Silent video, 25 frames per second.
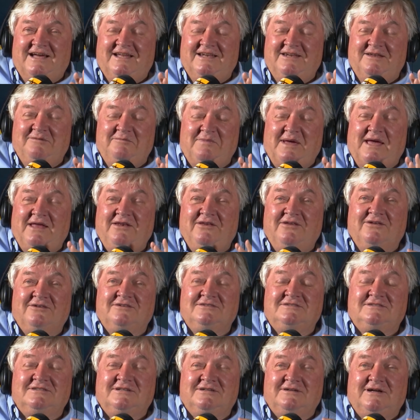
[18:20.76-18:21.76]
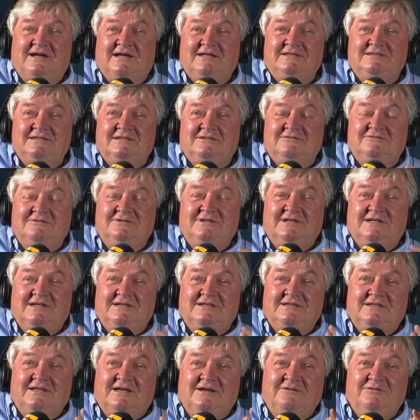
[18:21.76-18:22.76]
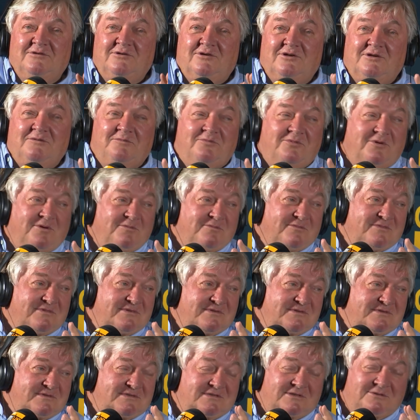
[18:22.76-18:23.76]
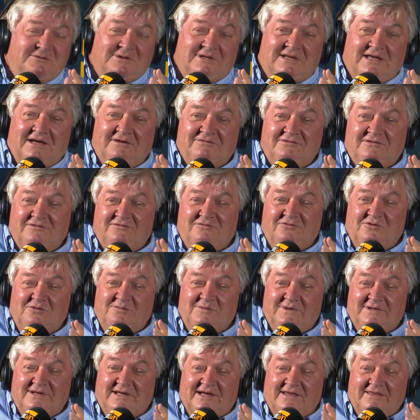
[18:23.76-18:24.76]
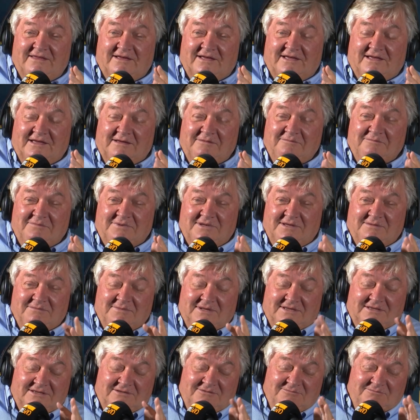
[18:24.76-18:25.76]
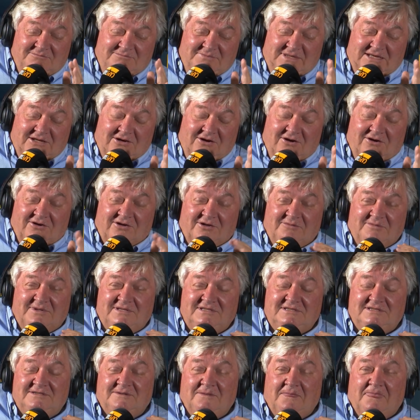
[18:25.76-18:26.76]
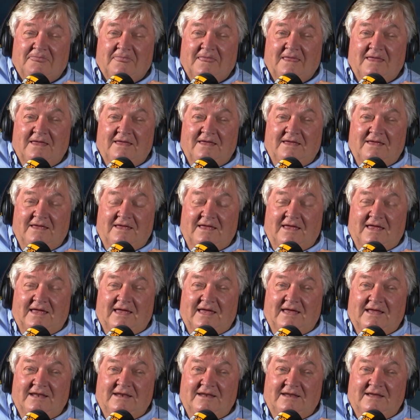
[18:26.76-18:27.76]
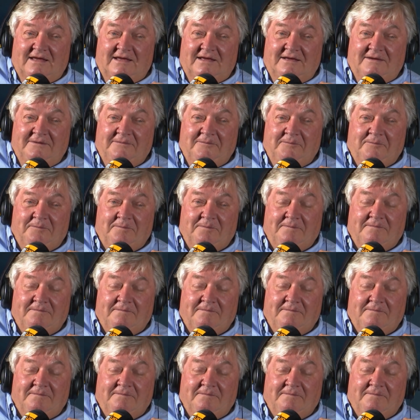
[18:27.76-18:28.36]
under Manuel. So I said, well, hell, now we've got a problem. So we'll have to form another company. But big arguments, and there